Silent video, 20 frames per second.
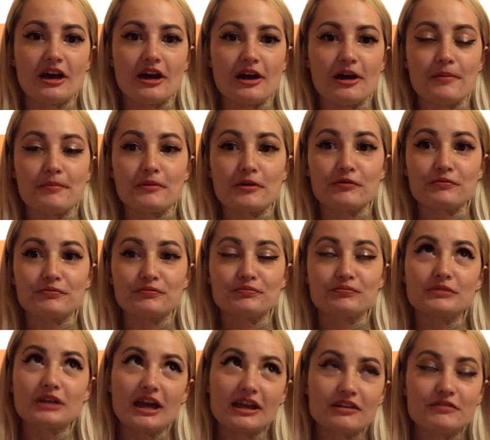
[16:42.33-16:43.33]

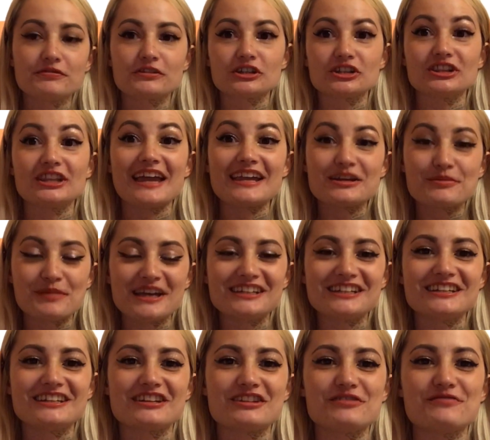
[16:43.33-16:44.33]
kind of for
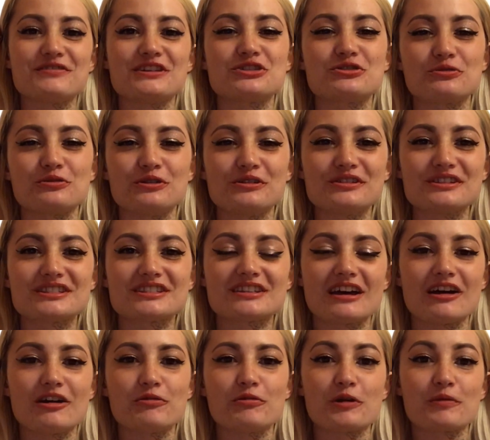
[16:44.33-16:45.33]
like-minded individuals
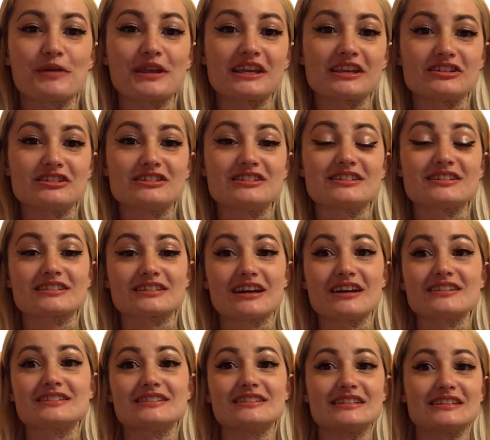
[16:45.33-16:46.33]
where we can
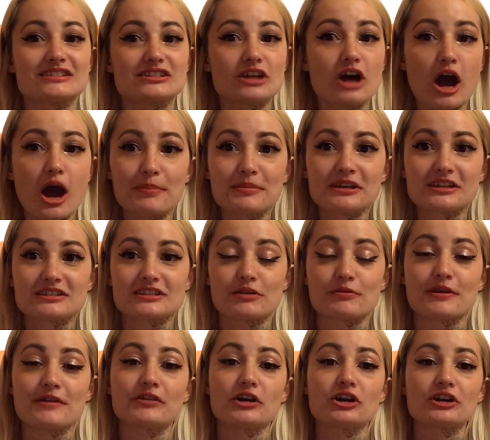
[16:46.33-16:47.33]
discuss these topics
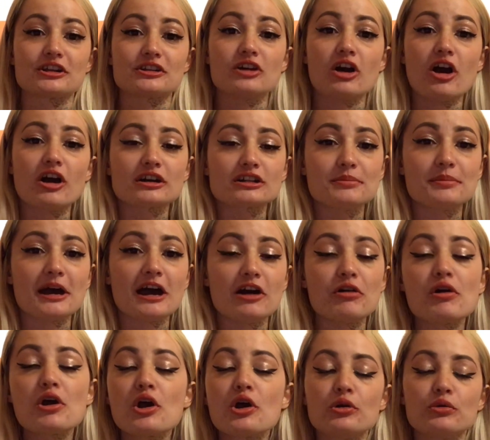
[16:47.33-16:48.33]
that we've already talked
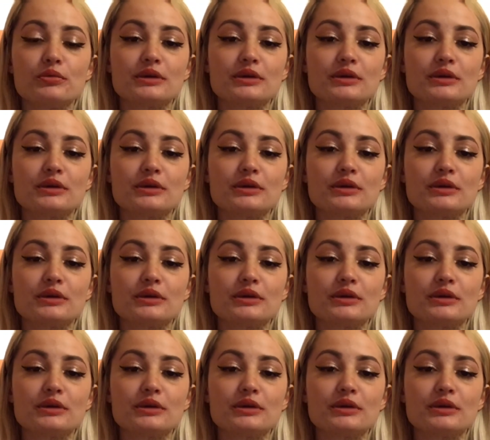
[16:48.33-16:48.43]
about.